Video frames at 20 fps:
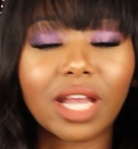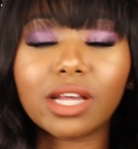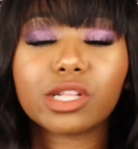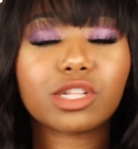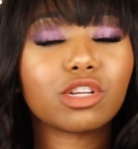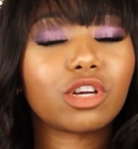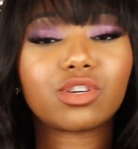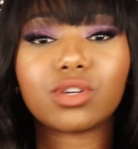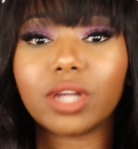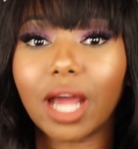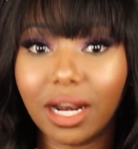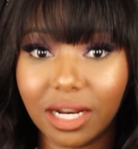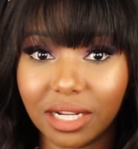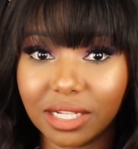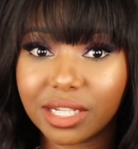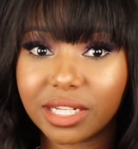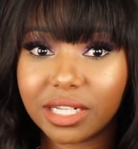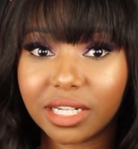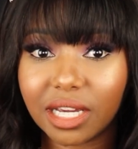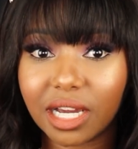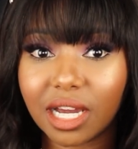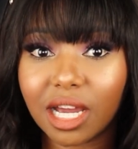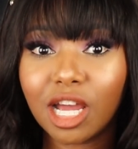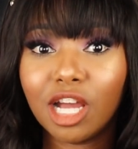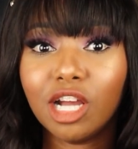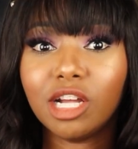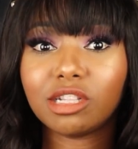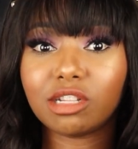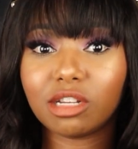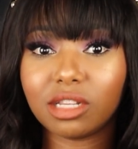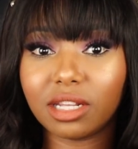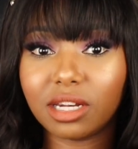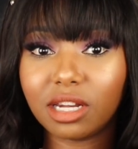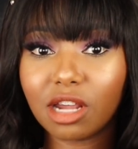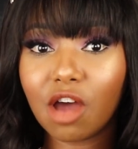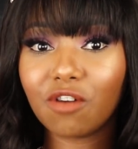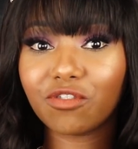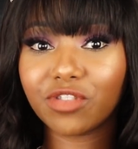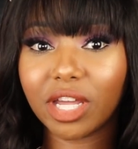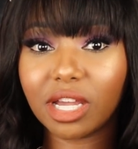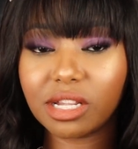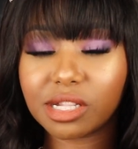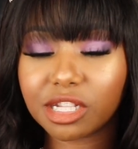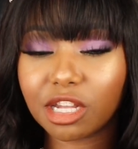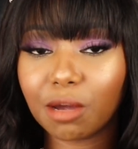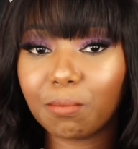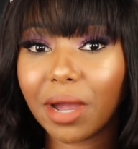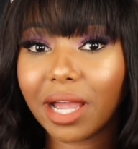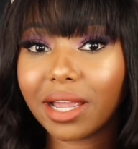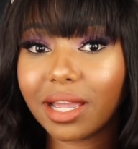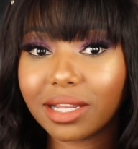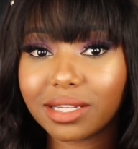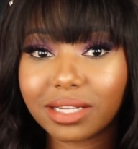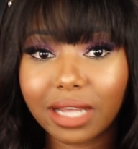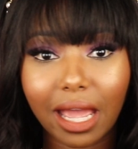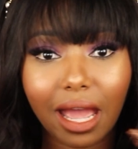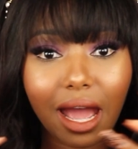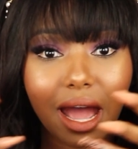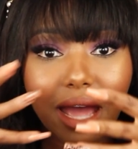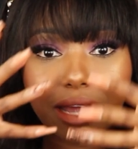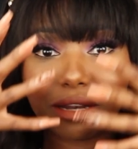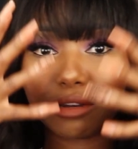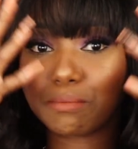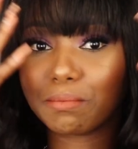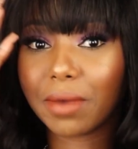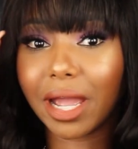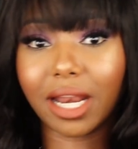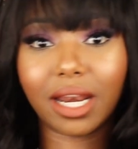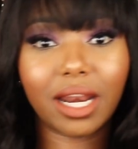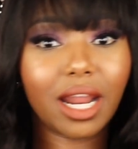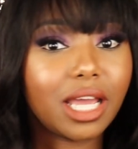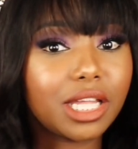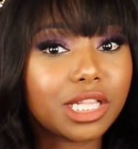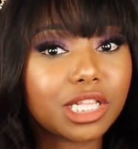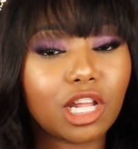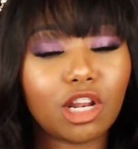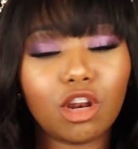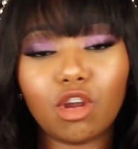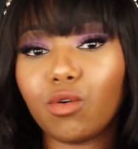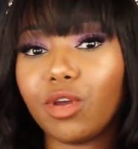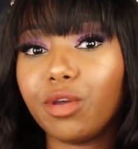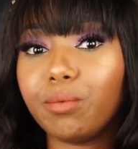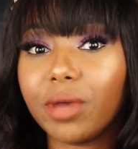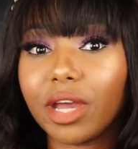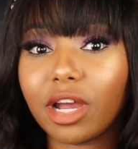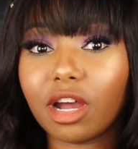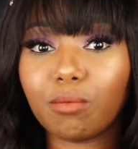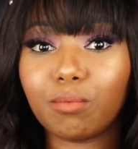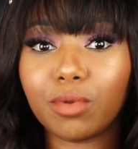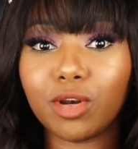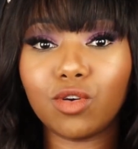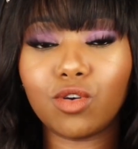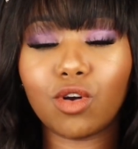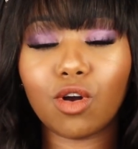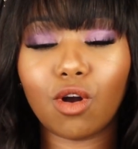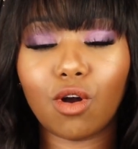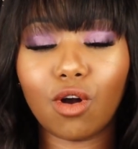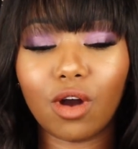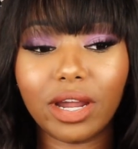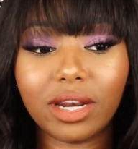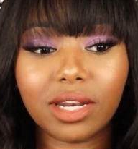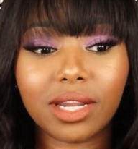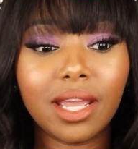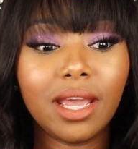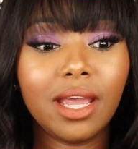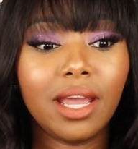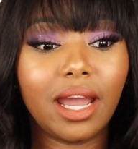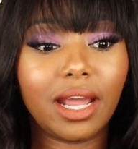it's not realistic. So the day of the Insta market, I had my nice glowy makeup look on,